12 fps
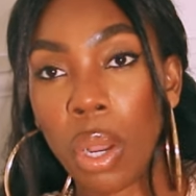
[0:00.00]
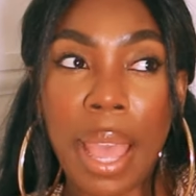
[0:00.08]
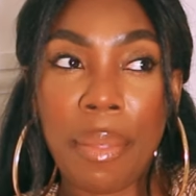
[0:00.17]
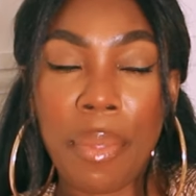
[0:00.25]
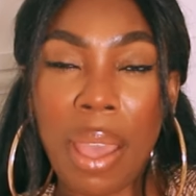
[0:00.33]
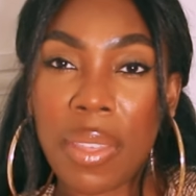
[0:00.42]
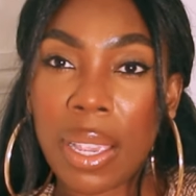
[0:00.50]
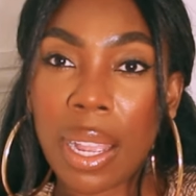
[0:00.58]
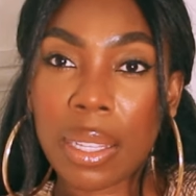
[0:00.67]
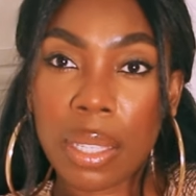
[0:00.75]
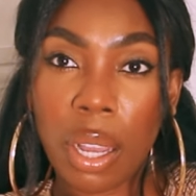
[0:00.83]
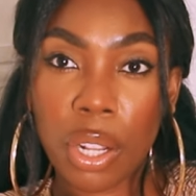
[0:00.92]
And I
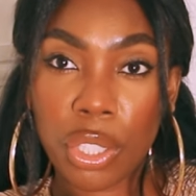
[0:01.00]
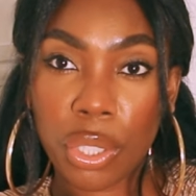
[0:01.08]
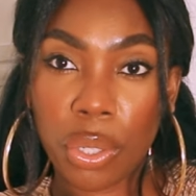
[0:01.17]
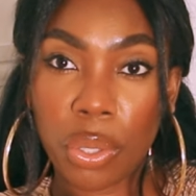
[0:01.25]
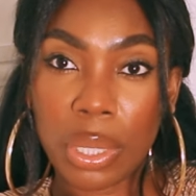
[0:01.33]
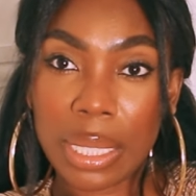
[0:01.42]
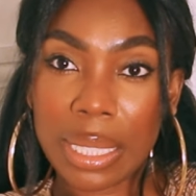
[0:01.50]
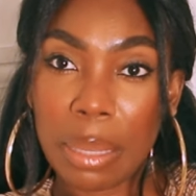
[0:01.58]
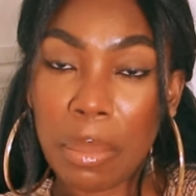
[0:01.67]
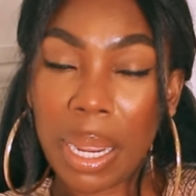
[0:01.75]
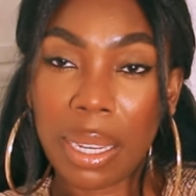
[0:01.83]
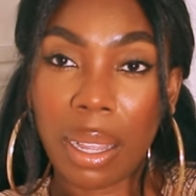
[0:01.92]
think I touched on, on this
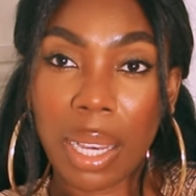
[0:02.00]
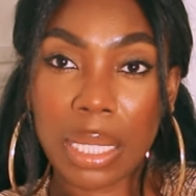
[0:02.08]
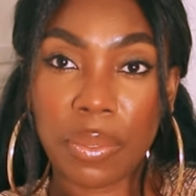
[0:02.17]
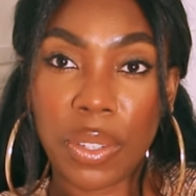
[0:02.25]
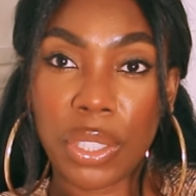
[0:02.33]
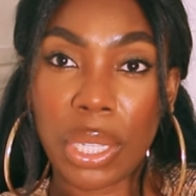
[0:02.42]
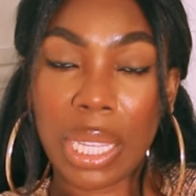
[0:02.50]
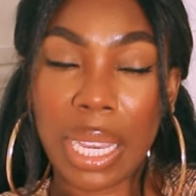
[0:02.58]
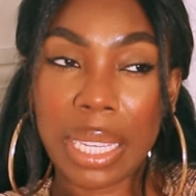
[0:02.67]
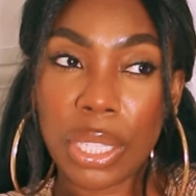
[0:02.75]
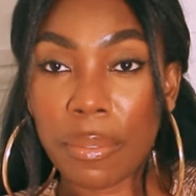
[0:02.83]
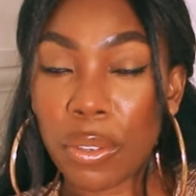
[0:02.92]
in my last video
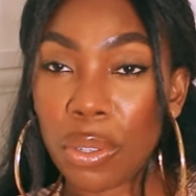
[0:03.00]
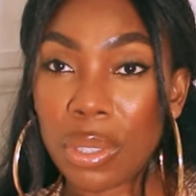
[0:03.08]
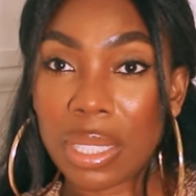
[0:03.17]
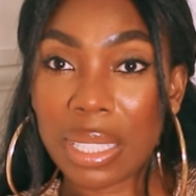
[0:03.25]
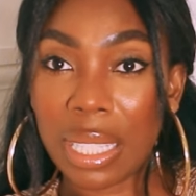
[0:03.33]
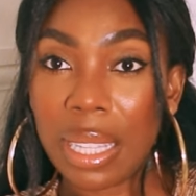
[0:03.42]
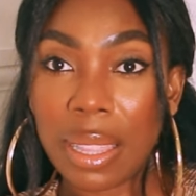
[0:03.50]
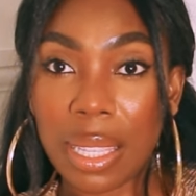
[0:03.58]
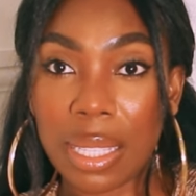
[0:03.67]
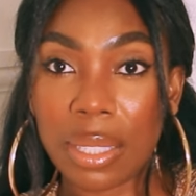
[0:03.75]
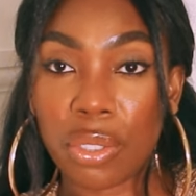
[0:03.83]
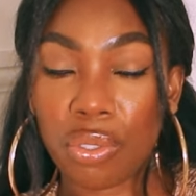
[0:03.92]
that if you're seeing
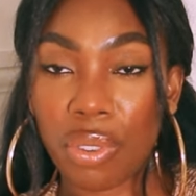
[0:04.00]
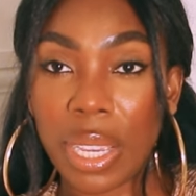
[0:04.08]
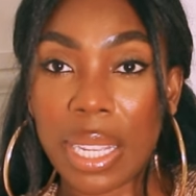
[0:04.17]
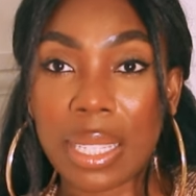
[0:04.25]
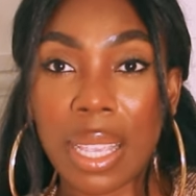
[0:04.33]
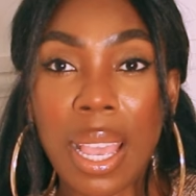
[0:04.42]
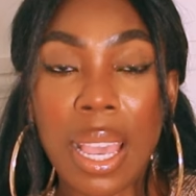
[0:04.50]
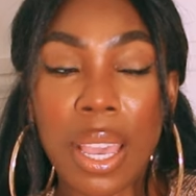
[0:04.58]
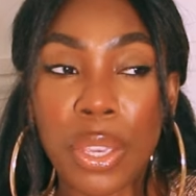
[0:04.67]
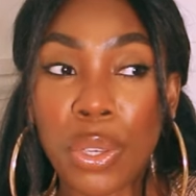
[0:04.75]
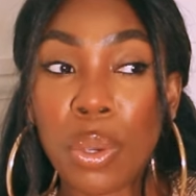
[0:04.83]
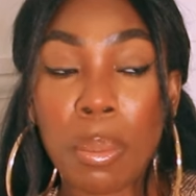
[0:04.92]
these traits,
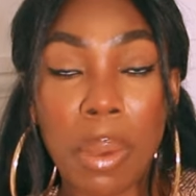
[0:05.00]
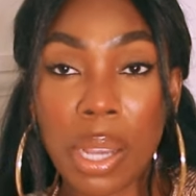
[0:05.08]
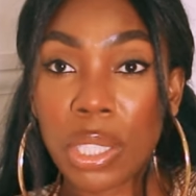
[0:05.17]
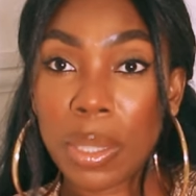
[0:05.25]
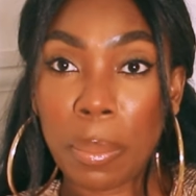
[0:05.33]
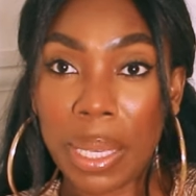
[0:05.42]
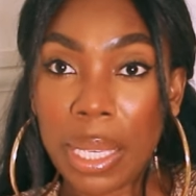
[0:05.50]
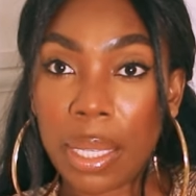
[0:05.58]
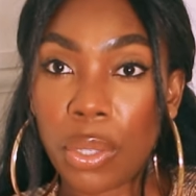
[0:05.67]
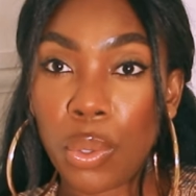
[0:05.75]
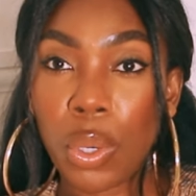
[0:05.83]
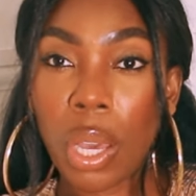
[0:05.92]
you must
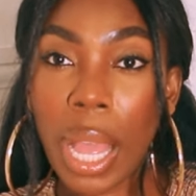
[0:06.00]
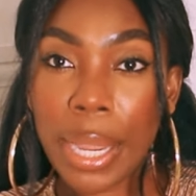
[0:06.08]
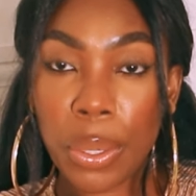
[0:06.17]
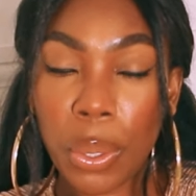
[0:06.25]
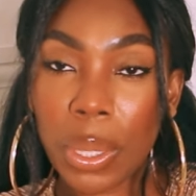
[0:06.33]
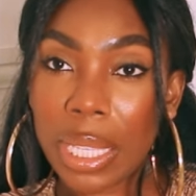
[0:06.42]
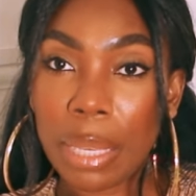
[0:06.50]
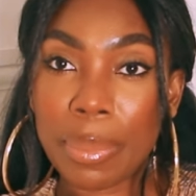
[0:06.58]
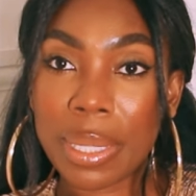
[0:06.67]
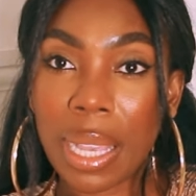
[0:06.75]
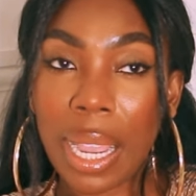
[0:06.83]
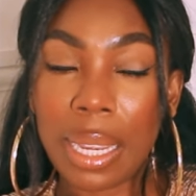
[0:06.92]
speak. You cannot
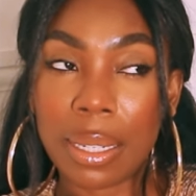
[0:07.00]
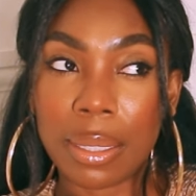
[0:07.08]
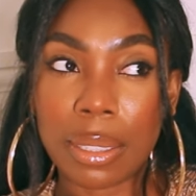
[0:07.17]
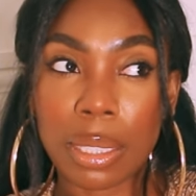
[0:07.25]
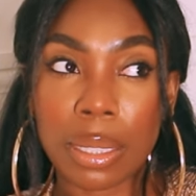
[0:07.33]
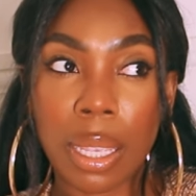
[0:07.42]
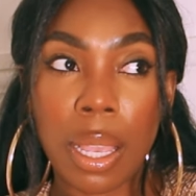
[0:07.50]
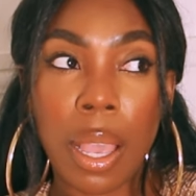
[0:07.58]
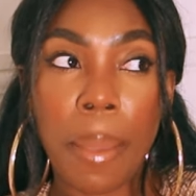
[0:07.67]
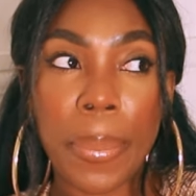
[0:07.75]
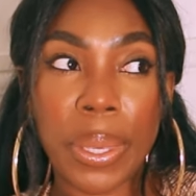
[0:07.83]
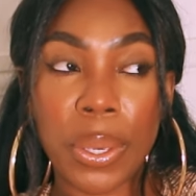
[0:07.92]
keep silence
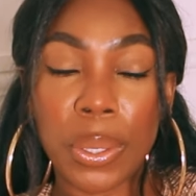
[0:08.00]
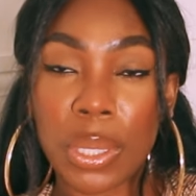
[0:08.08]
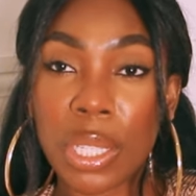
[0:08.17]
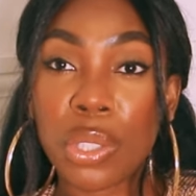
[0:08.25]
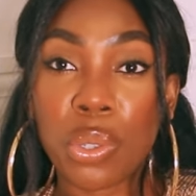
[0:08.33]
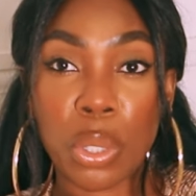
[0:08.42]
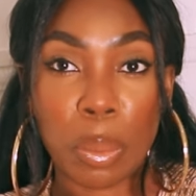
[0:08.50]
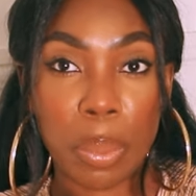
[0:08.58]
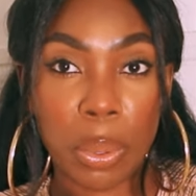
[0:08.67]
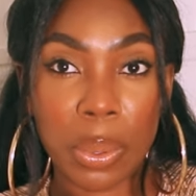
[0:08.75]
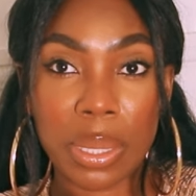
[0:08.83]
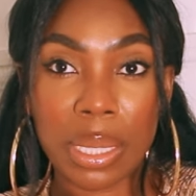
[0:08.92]
because it's your
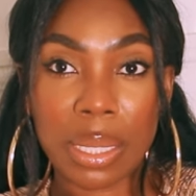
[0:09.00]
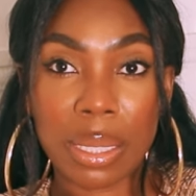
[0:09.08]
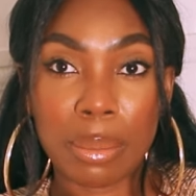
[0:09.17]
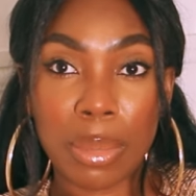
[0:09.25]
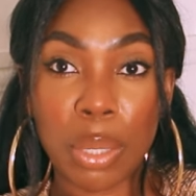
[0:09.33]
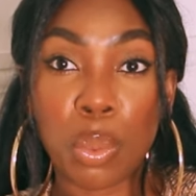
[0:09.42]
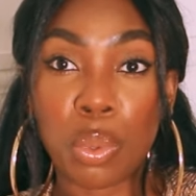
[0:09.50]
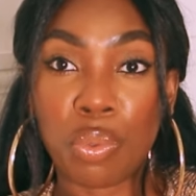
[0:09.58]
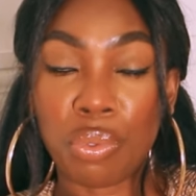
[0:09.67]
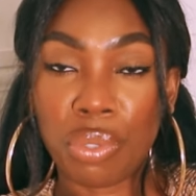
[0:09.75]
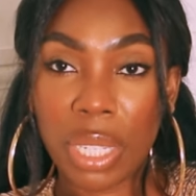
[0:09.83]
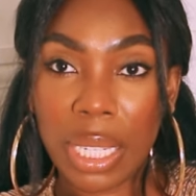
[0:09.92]
support system that
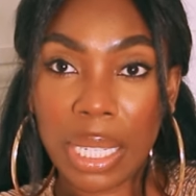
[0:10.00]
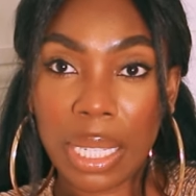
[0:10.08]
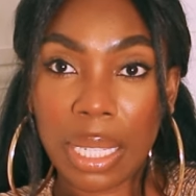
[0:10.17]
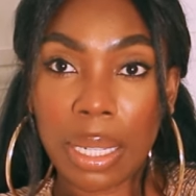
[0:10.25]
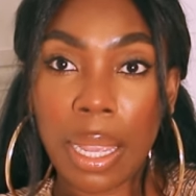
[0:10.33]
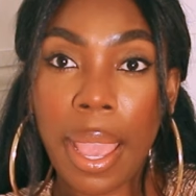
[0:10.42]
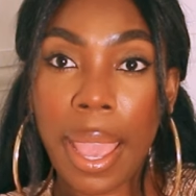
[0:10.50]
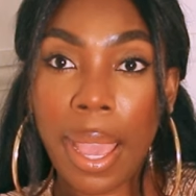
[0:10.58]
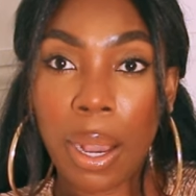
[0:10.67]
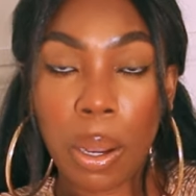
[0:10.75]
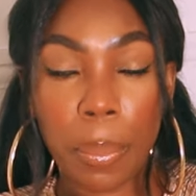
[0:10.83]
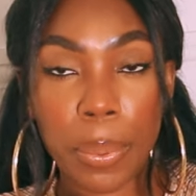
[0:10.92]
would really
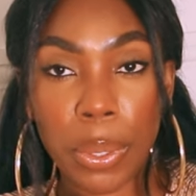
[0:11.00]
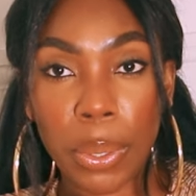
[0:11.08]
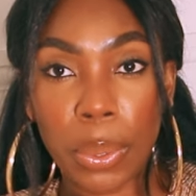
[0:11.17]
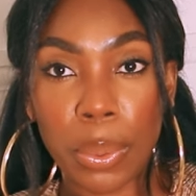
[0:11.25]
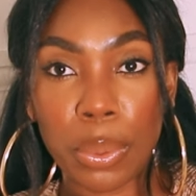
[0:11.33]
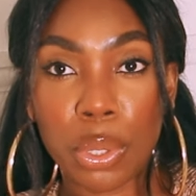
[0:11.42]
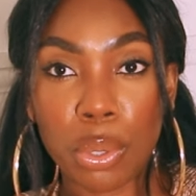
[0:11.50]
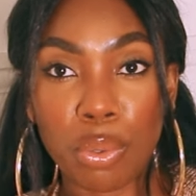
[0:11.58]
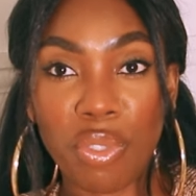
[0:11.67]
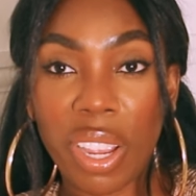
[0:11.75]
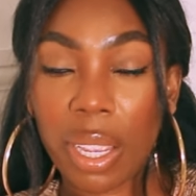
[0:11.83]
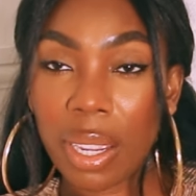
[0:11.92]
help you
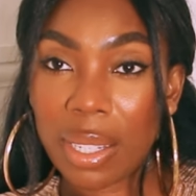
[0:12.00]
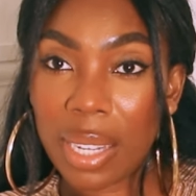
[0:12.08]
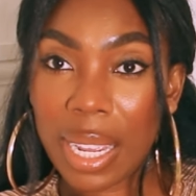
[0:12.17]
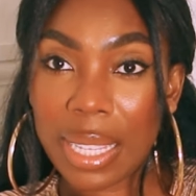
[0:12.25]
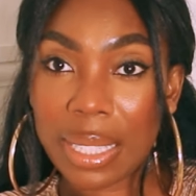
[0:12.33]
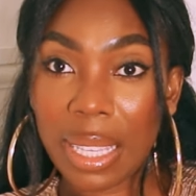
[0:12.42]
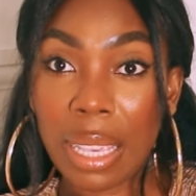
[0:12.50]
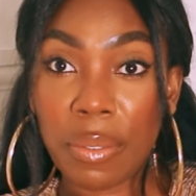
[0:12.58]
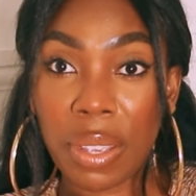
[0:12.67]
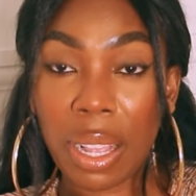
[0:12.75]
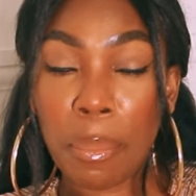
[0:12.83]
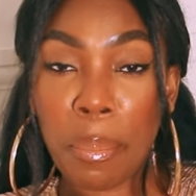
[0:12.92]
to recognize it
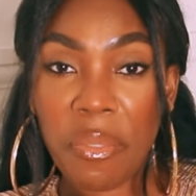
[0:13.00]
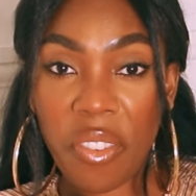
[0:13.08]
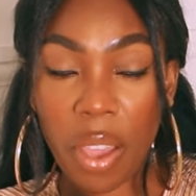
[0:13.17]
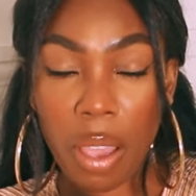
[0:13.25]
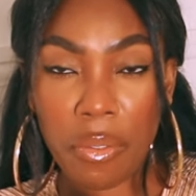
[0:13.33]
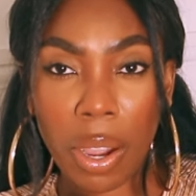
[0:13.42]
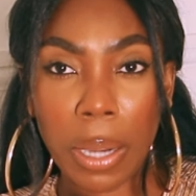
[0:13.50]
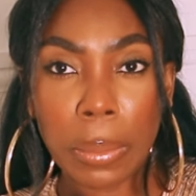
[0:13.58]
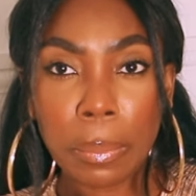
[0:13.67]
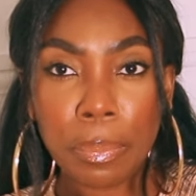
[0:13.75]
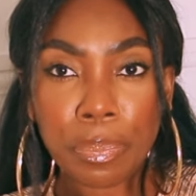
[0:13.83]
even further